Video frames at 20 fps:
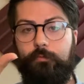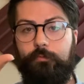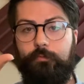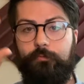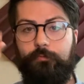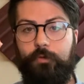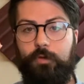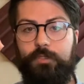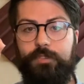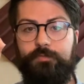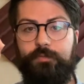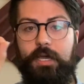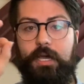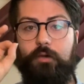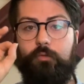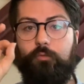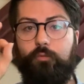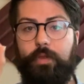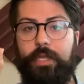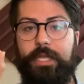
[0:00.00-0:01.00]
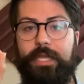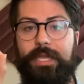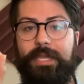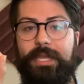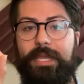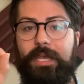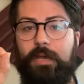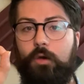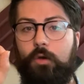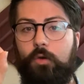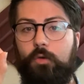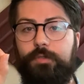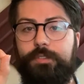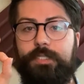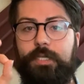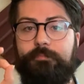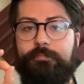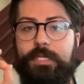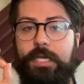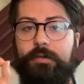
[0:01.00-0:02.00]
first valve, we get a whole
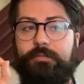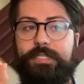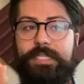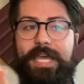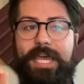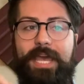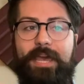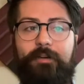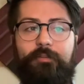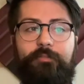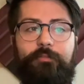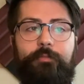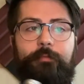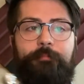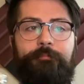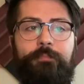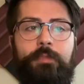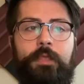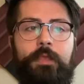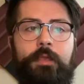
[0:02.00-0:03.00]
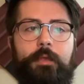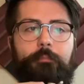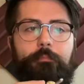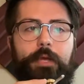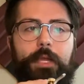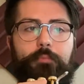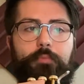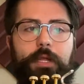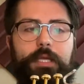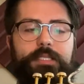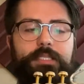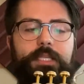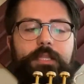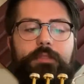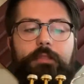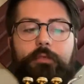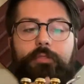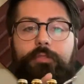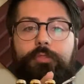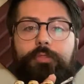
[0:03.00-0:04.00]
step down to F. By pressing
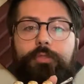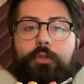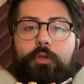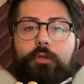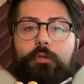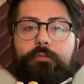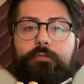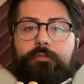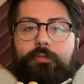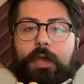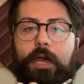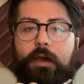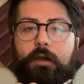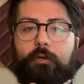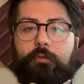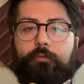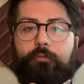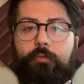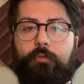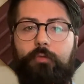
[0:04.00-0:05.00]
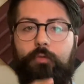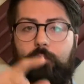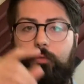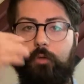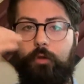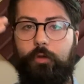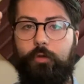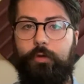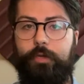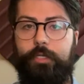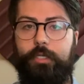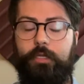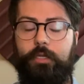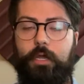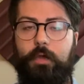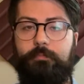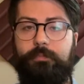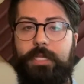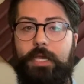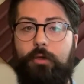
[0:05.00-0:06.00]
the third valve, we're going to
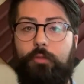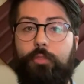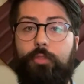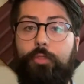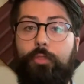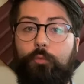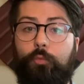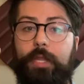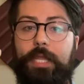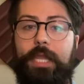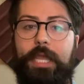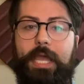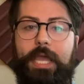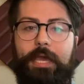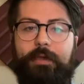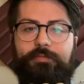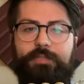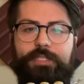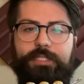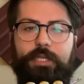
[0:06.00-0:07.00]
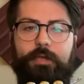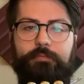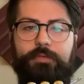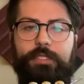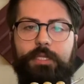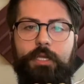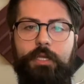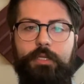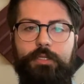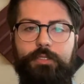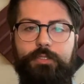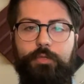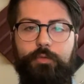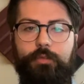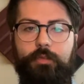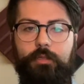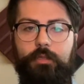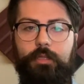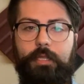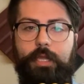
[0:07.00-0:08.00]
come down 3 half steps. So
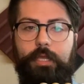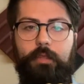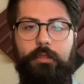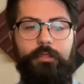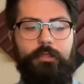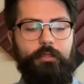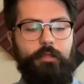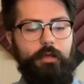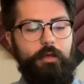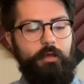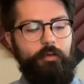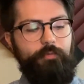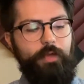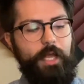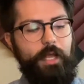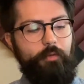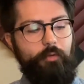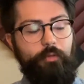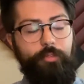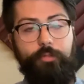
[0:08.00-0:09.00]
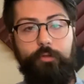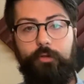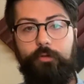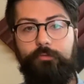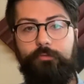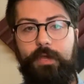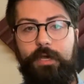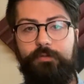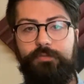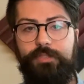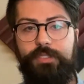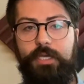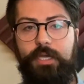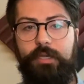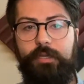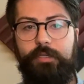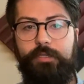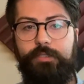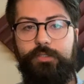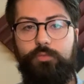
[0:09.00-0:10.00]
the length of our third valve
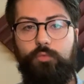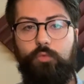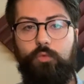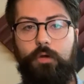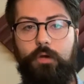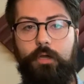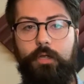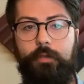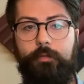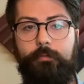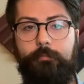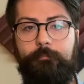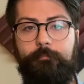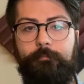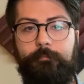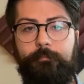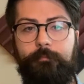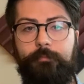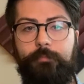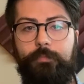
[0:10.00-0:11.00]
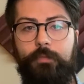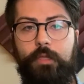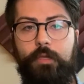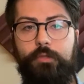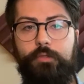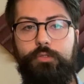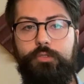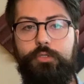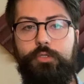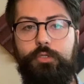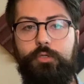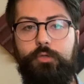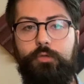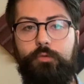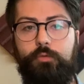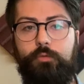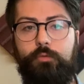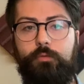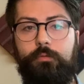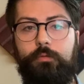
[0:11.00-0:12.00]
slide is 1, 2,